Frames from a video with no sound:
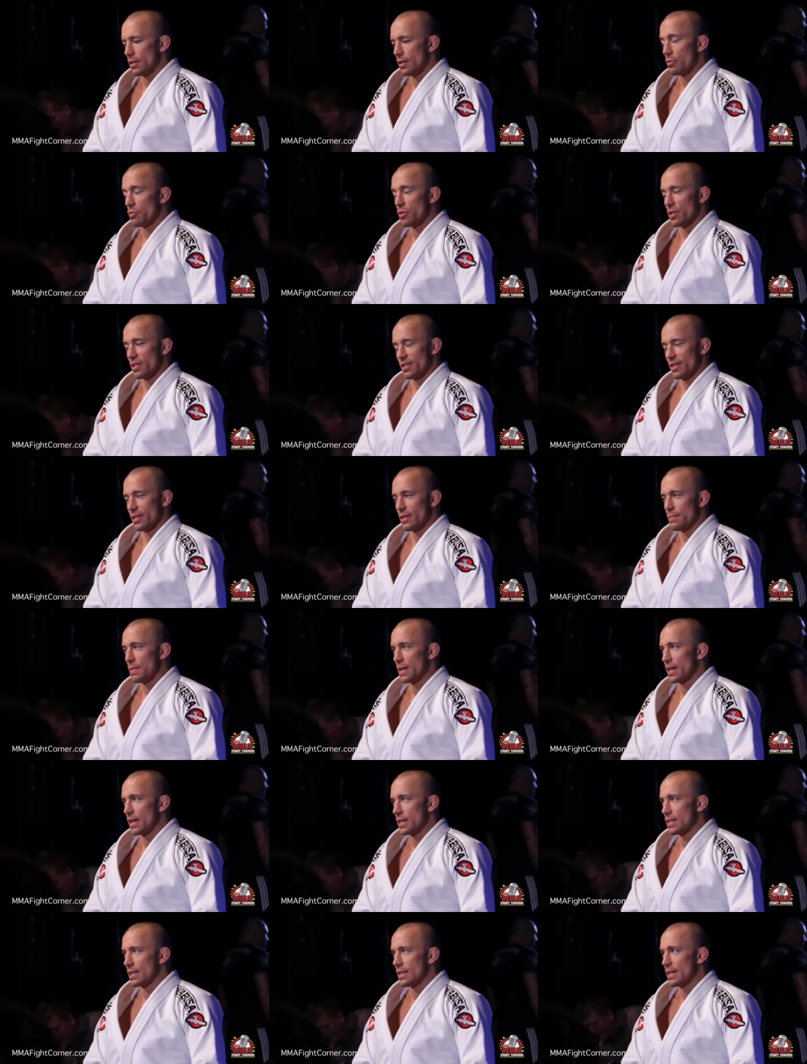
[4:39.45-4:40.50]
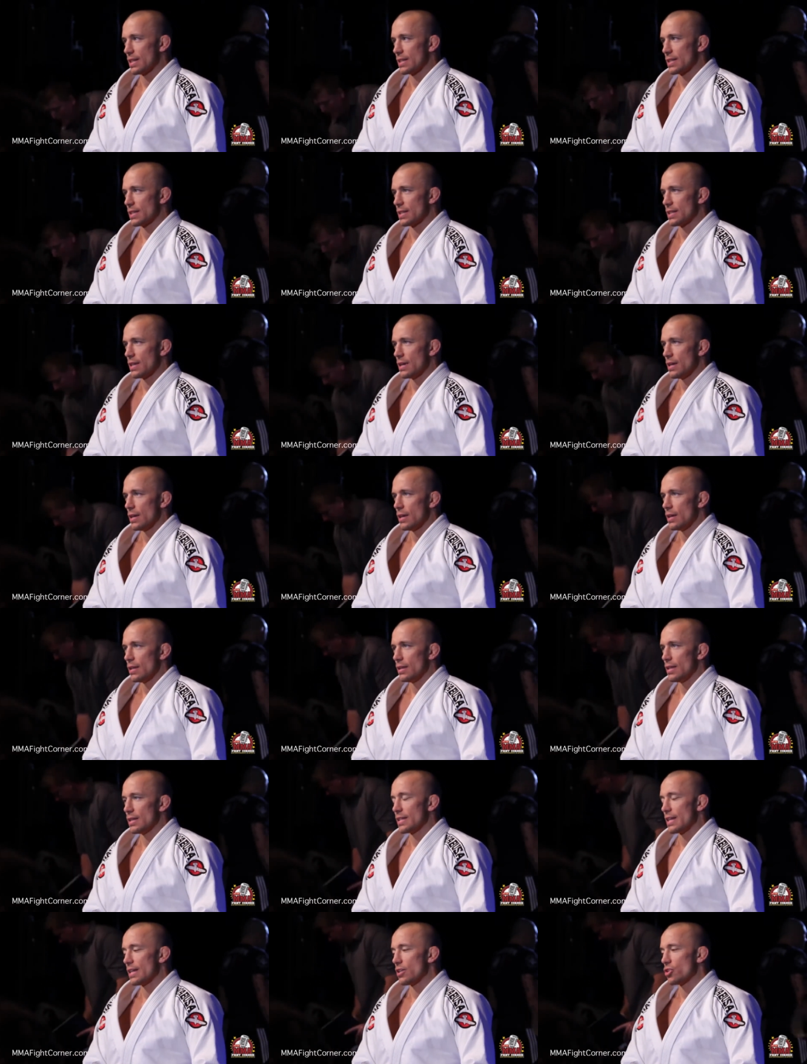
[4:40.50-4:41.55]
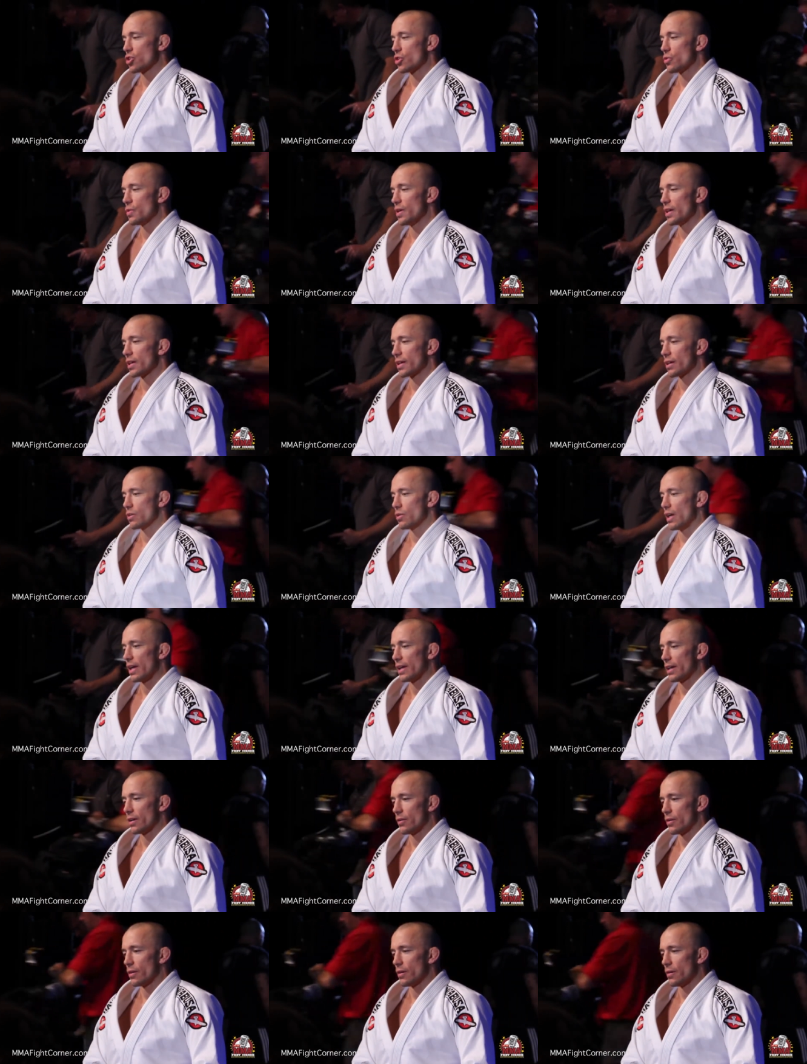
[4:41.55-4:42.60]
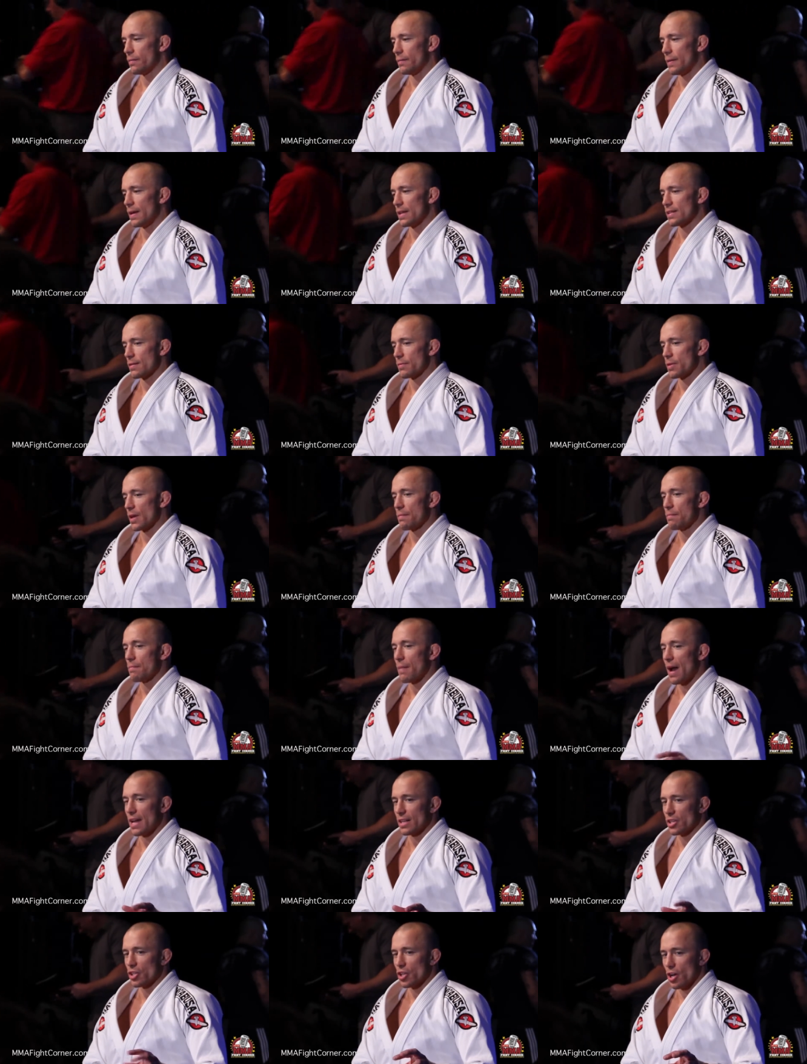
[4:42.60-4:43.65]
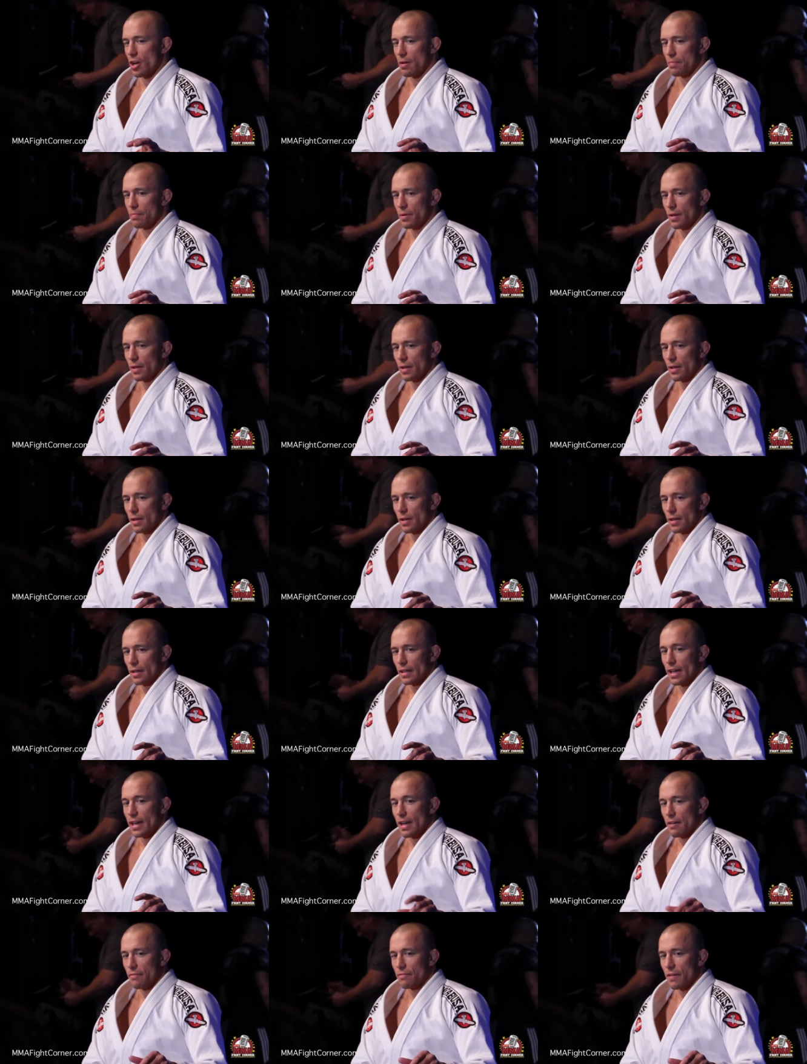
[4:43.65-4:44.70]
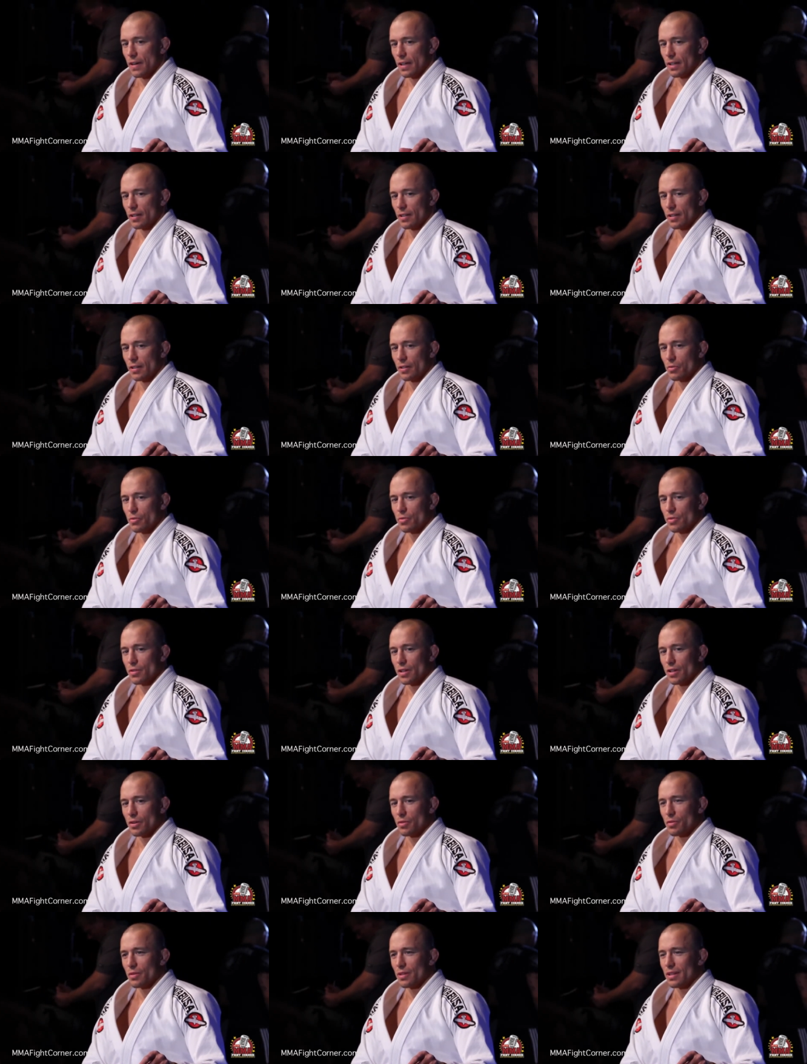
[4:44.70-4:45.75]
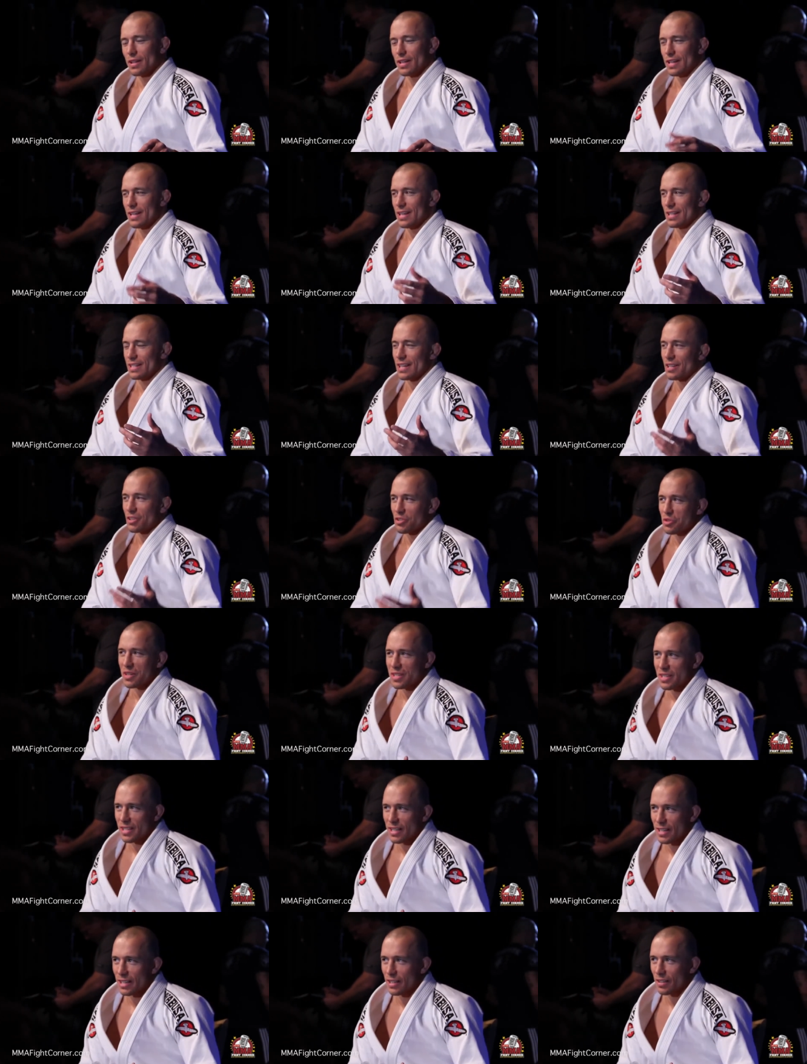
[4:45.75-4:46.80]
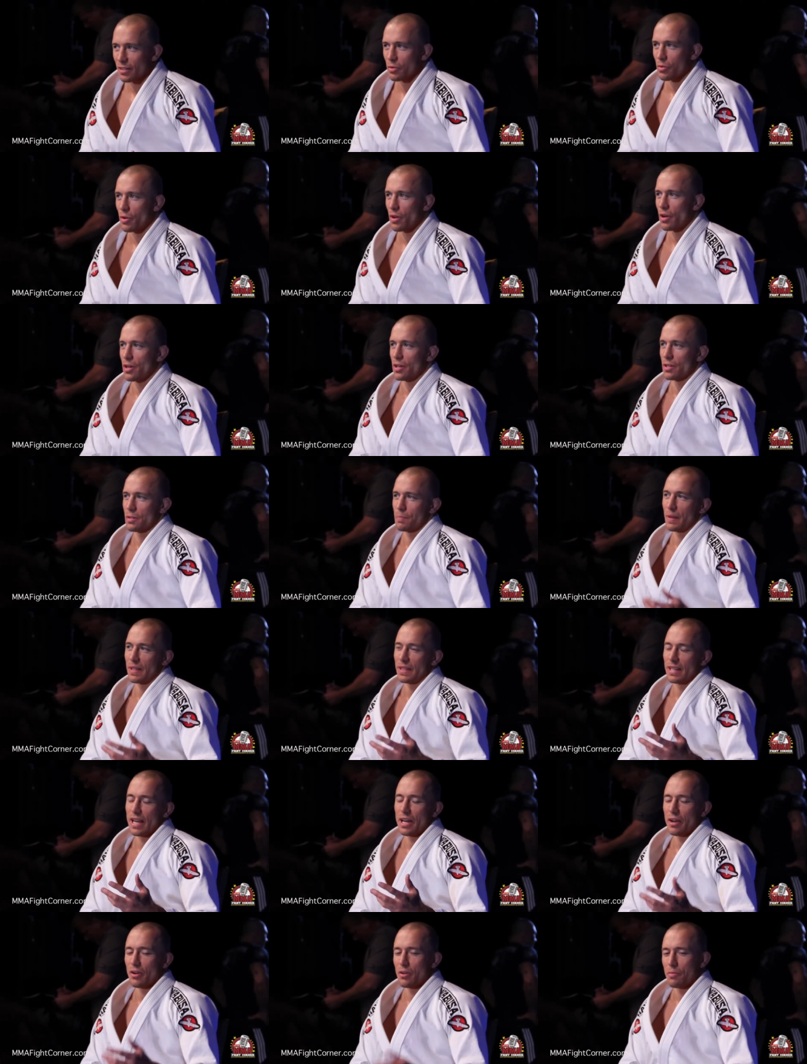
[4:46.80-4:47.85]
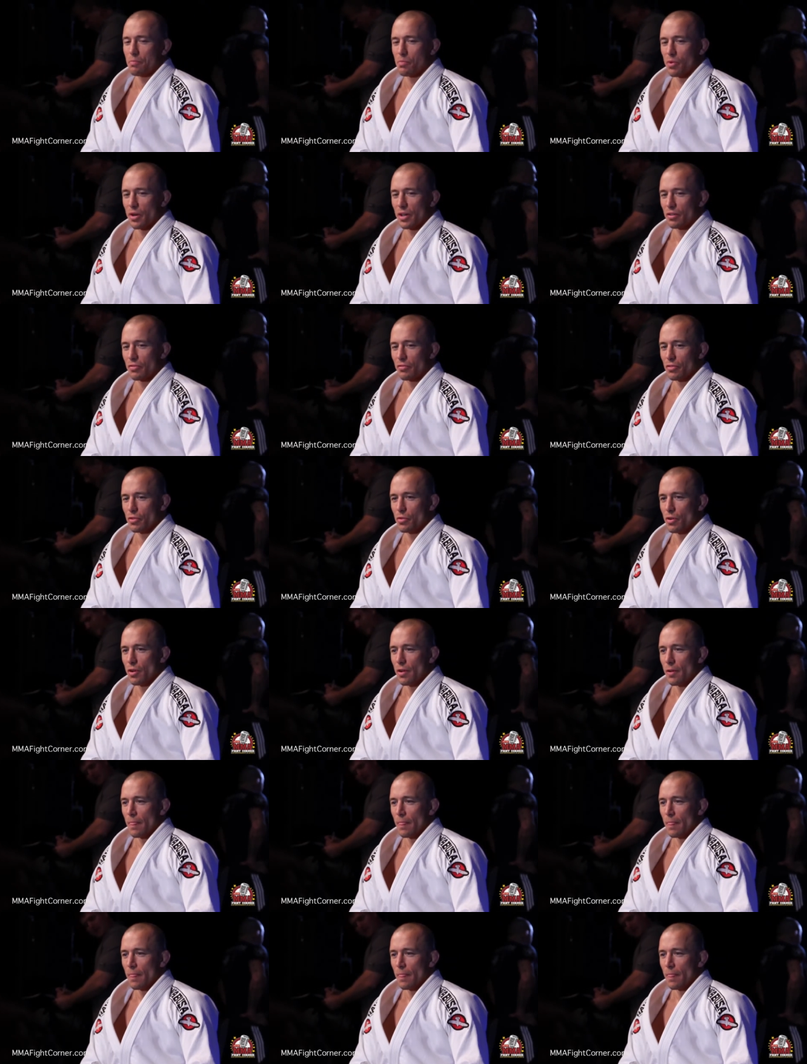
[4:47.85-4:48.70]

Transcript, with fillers: That was because this is this injury could occur, and sometimes matchup can affect. You know, it's interesting to a spectator point of view,